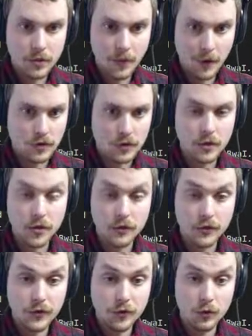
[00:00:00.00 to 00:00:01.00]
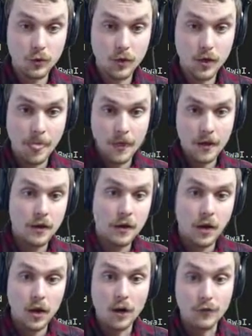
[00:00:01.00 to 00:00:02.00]
PowerShell is to,
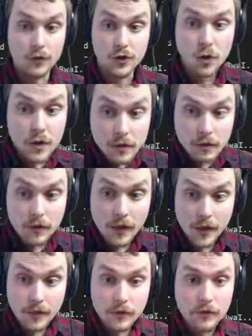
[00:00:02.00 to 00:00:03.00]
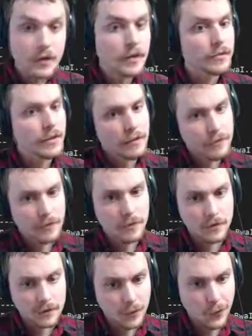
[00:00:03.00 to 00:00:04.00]
uh, for tokens like this, you need to save them
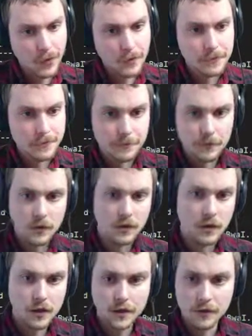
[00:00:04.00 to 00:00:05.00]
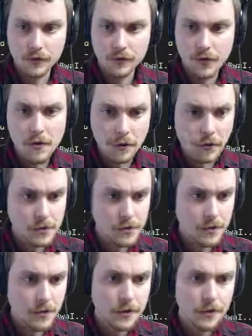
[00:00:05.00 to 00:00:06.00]
somewhere. and so
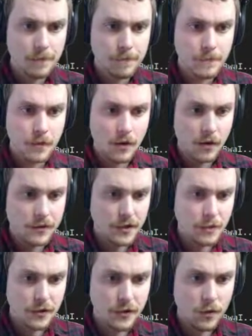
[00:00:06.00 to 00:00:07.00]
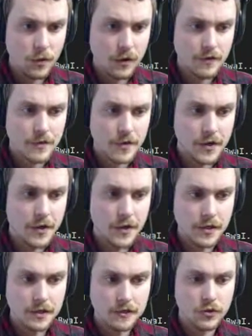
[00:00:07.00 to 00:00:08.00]
typically what I've done
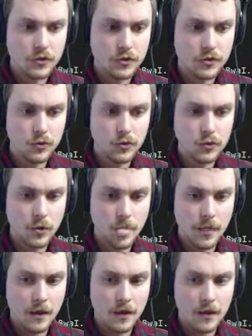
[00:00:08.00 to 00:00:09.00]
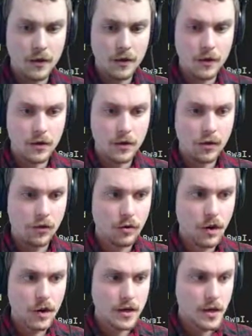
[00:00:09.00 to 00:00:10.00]
is to
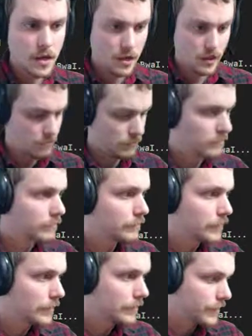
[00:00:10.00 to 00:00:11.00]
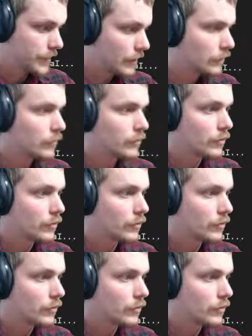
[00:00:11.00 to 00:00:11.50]
create a, Oh, I can actually show